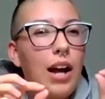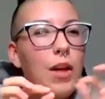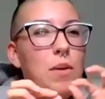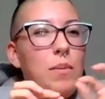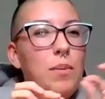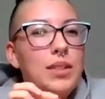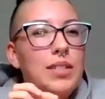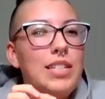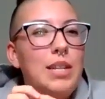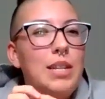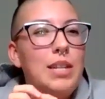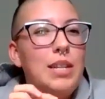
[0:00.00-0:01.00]
people to
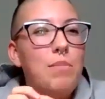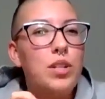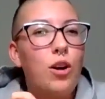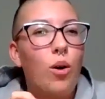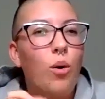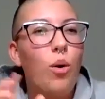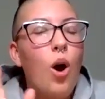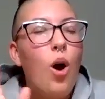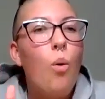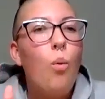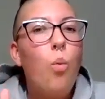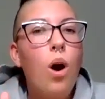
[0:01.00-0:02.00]
see my post and
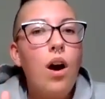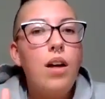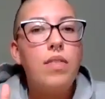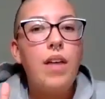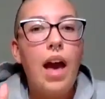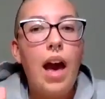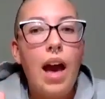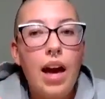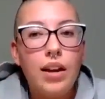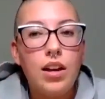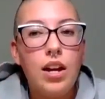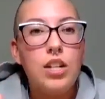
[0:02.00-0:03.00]
go, what the
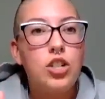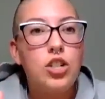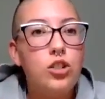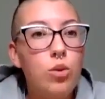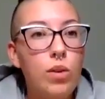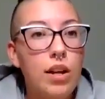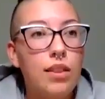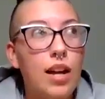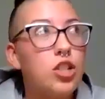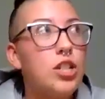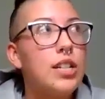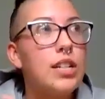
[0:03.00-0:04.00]
heck is she doing
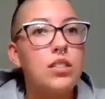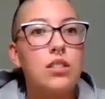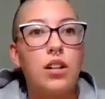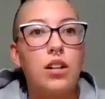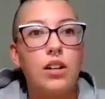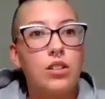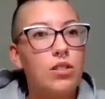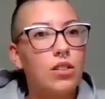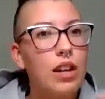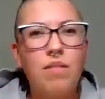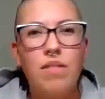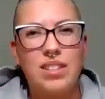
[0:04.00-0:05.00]
that she gets to
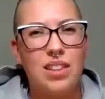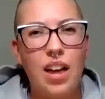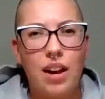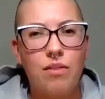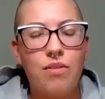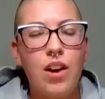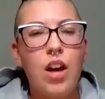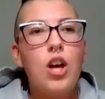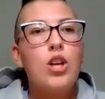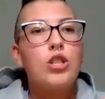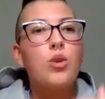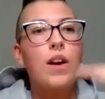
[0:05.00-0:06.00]
live this life?
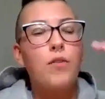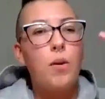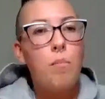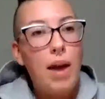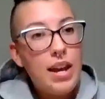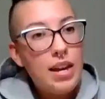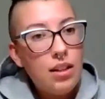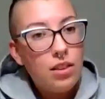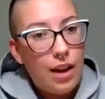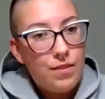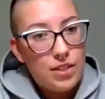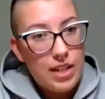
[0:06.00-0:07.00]
So if you're making
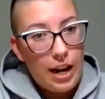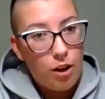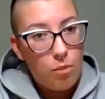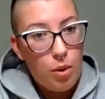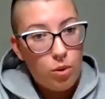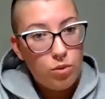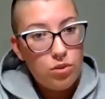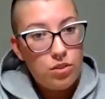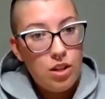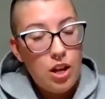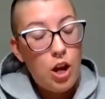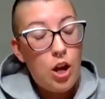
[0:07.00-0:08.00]
lifestyle posts,
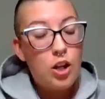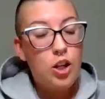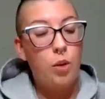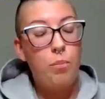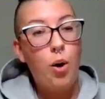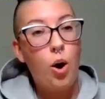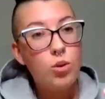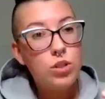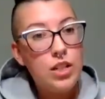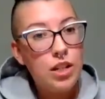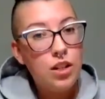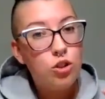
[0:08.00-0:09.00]
you're
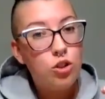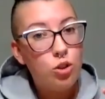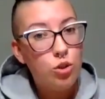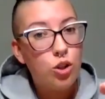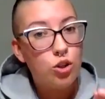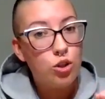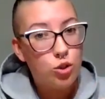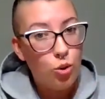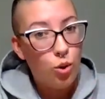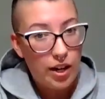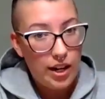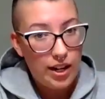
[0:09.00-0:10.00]
posting to your
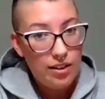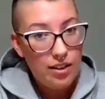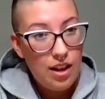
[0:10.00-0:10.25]
story,